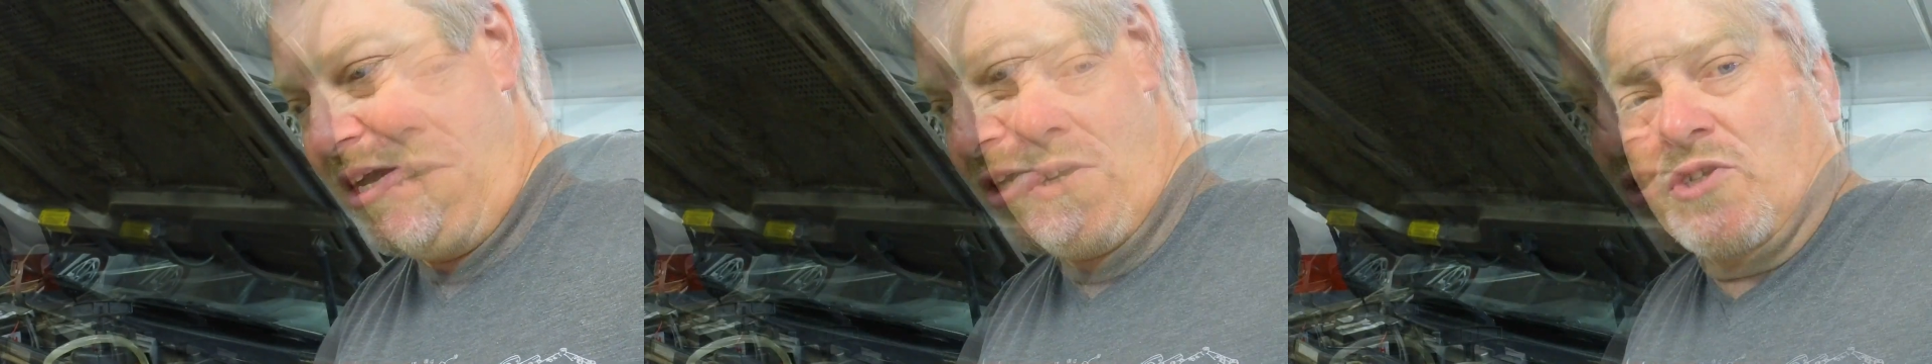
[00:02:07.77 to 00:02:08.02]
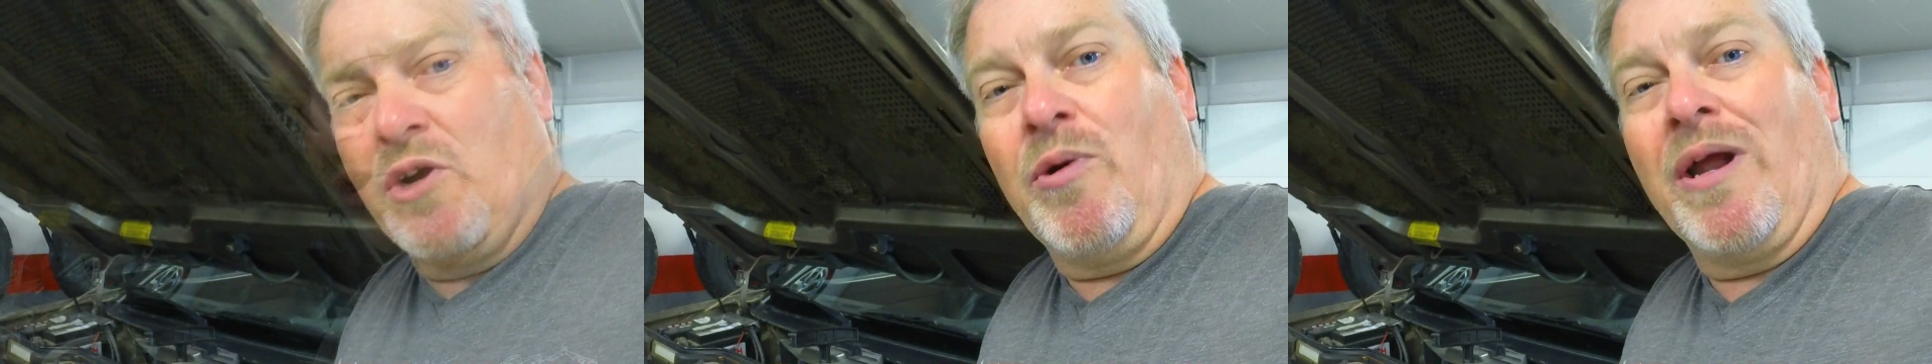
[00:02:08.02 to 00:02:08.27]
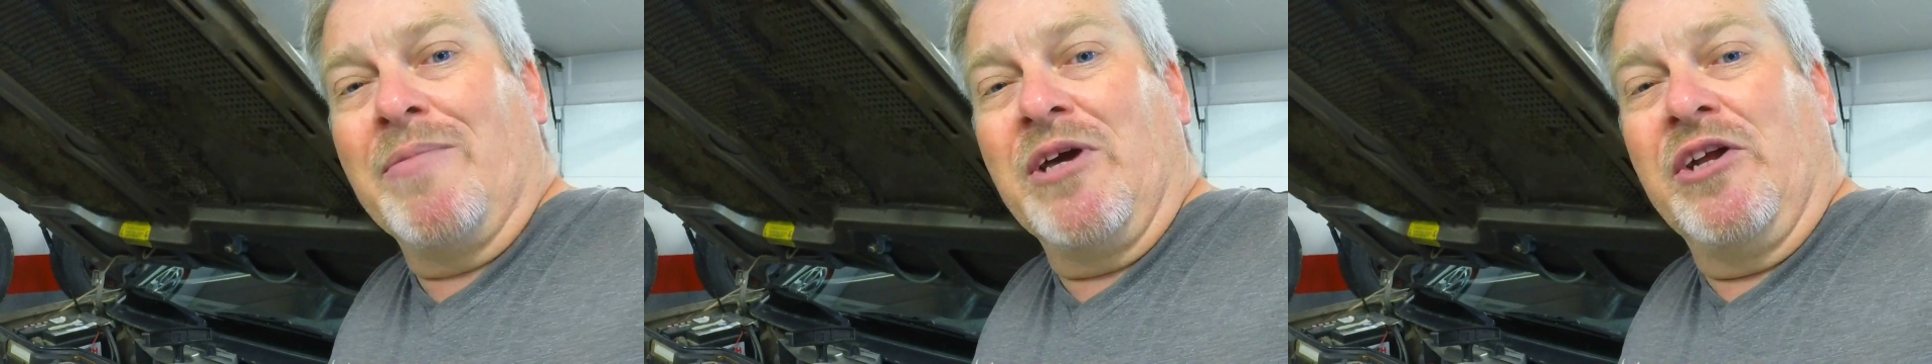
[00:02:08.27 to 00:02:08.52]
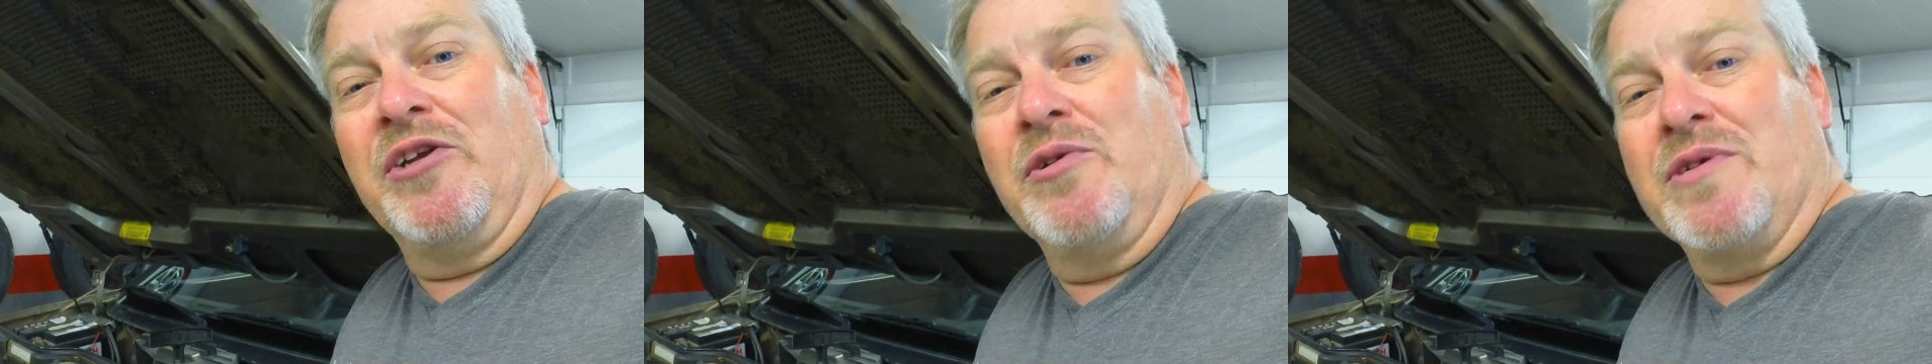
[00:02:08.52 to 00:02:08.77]
So what I'm
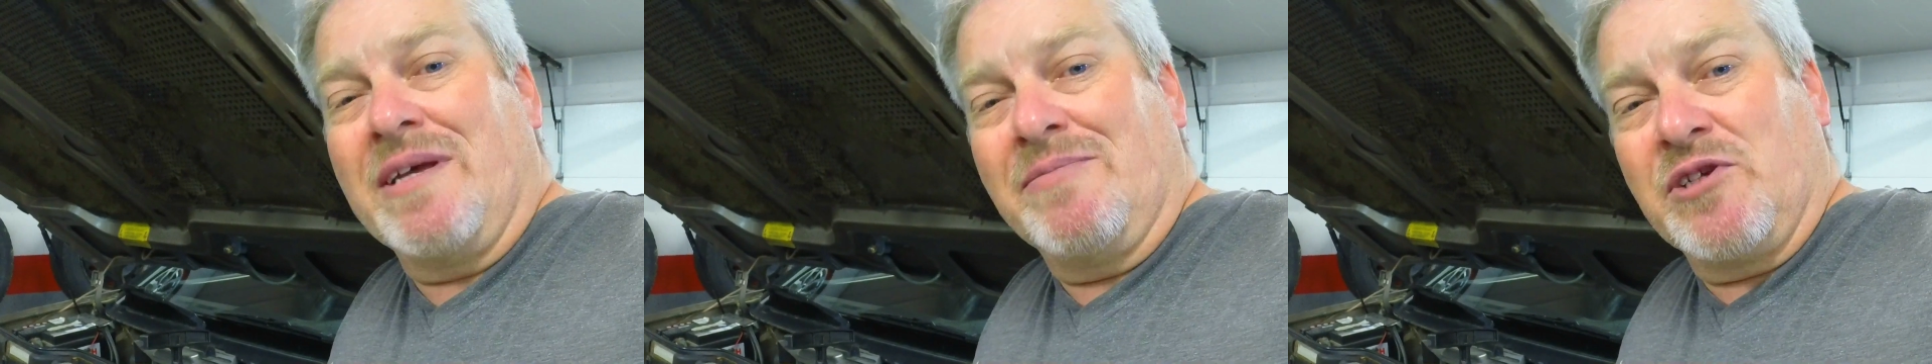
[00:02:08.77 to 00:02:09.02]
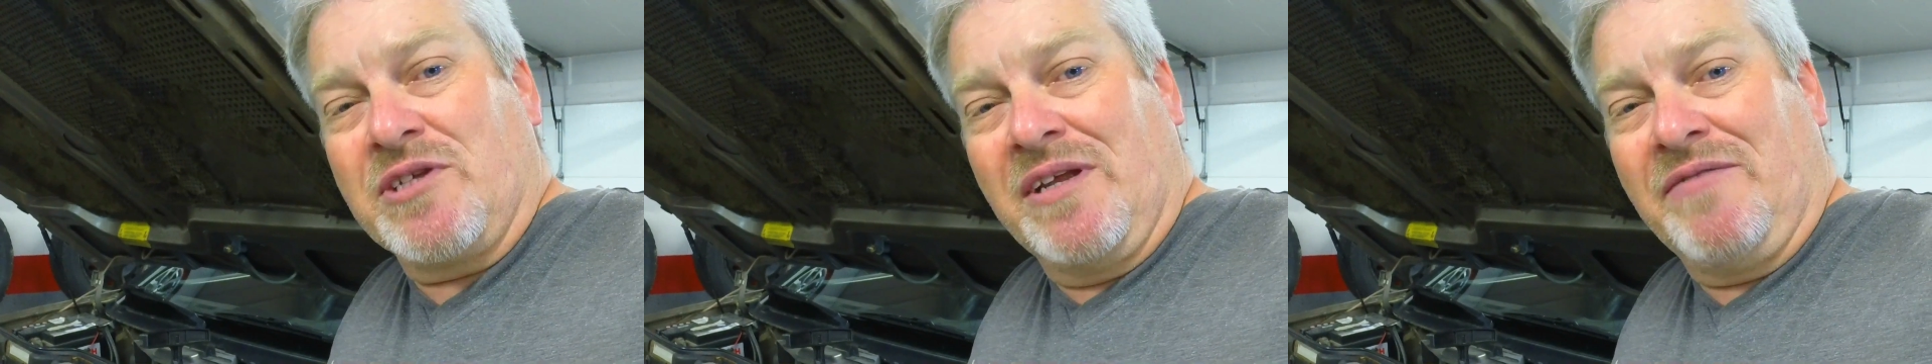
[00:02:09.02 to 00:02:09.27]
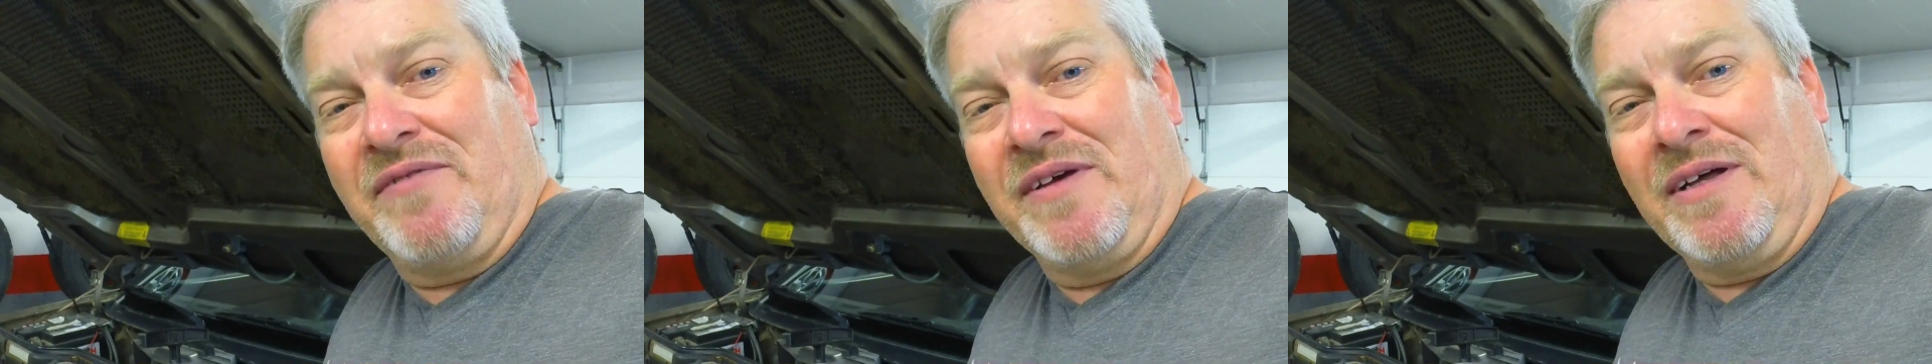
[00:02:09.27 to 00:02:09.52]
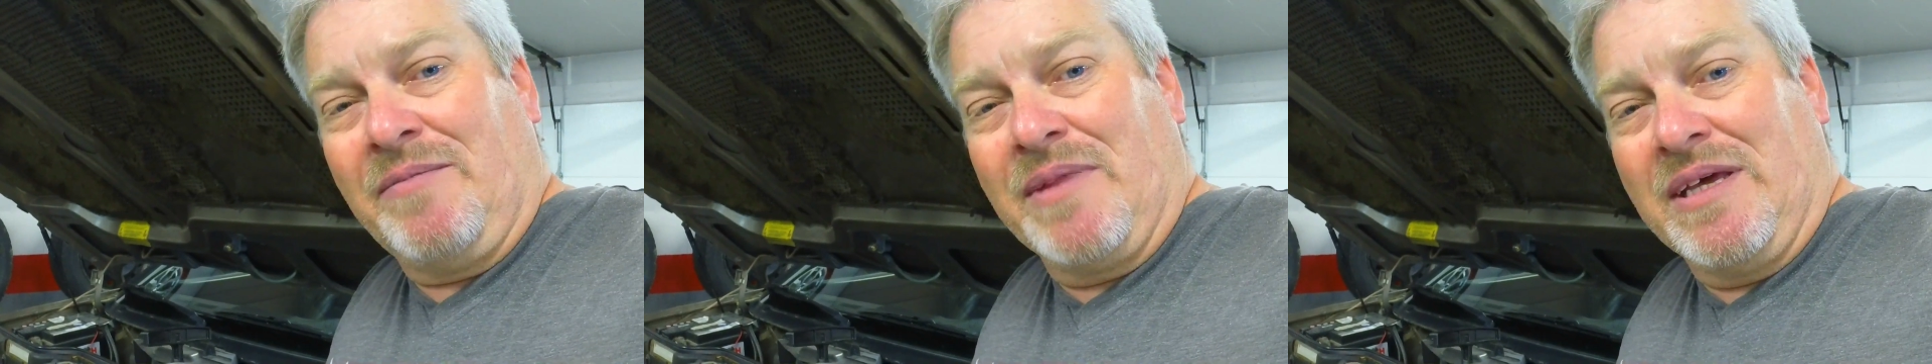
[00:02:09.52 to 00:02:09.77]
going to do is I'm just going to
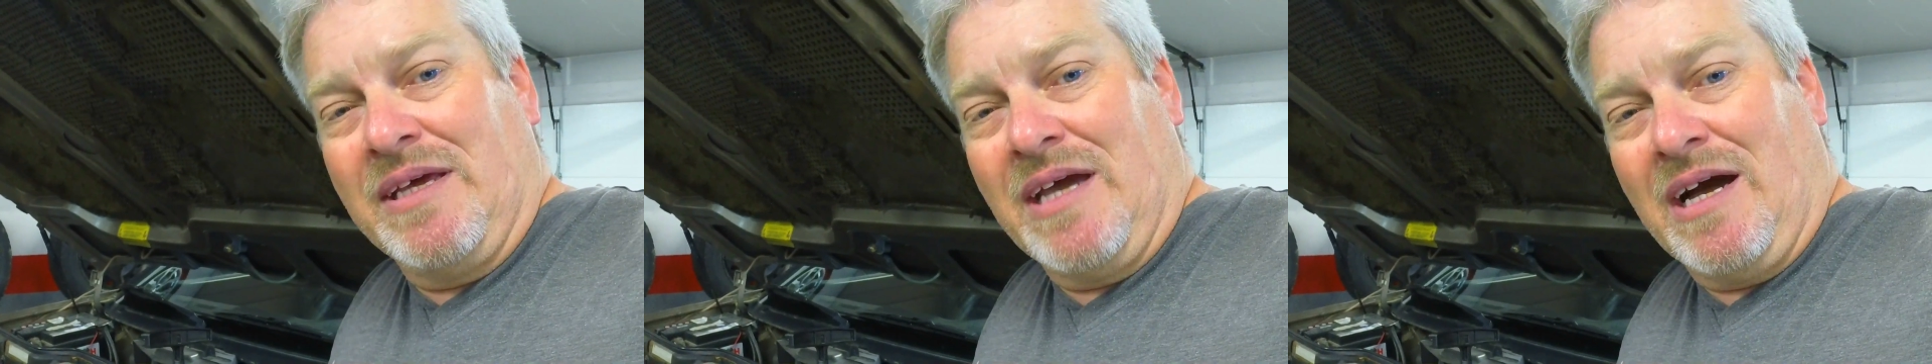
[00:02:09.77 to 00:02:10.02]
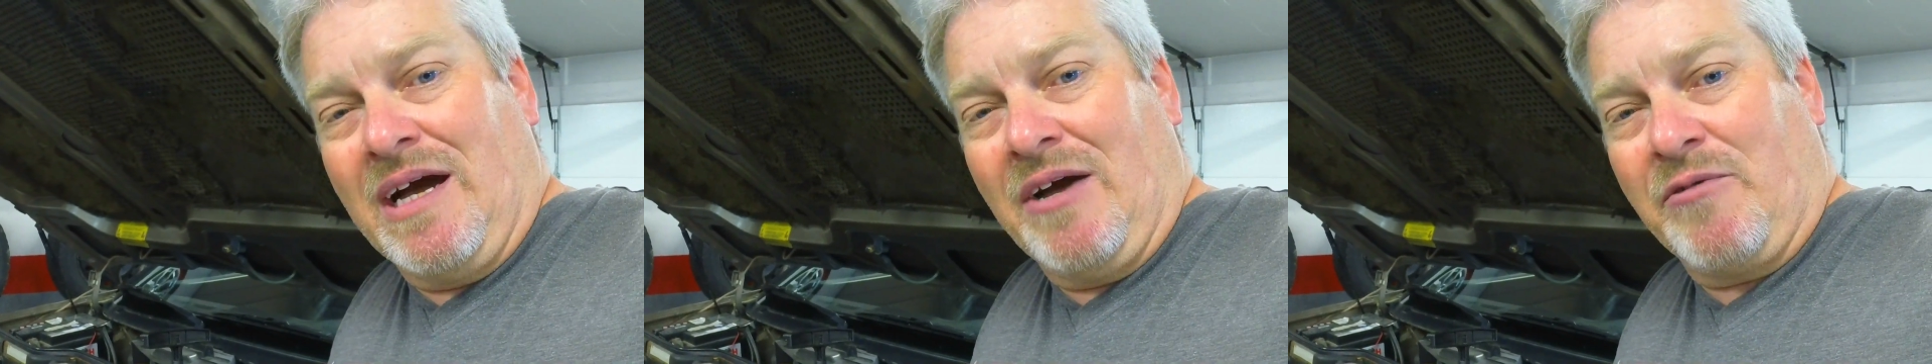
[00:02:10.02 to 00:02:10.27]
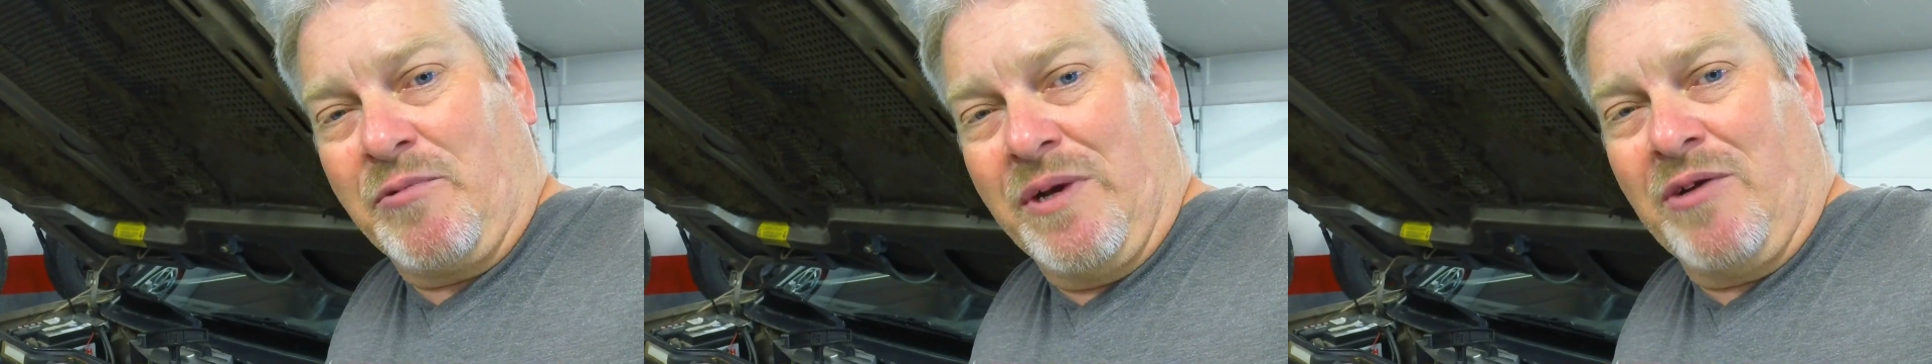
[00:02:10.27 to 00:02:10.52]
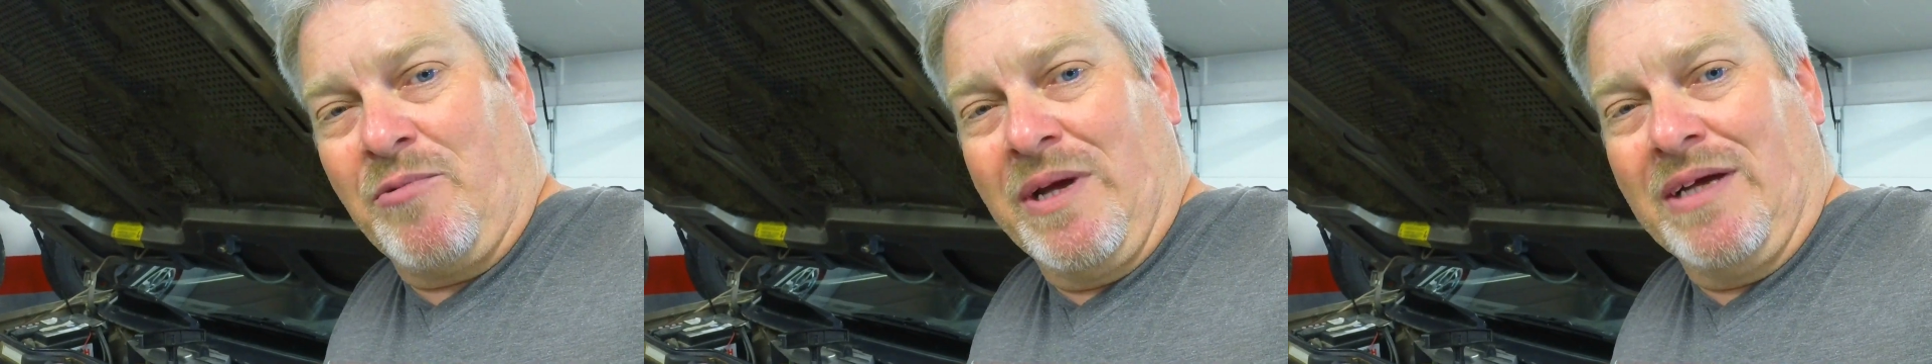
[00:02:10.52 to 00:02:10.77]
film the
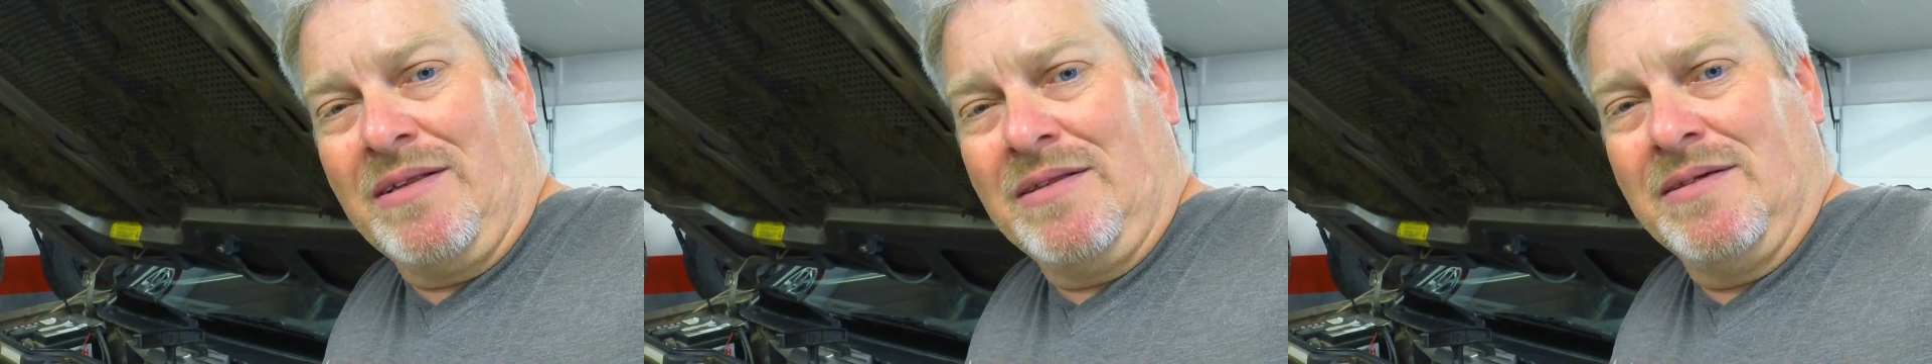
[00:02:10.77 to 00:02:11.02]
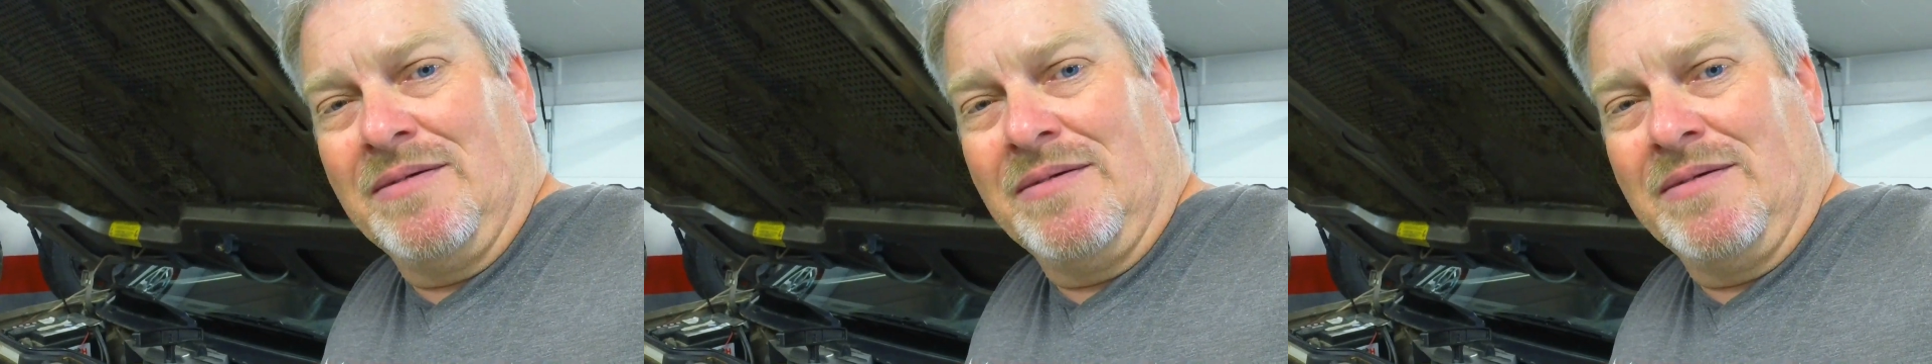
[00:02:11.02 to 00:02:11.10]
rear wheel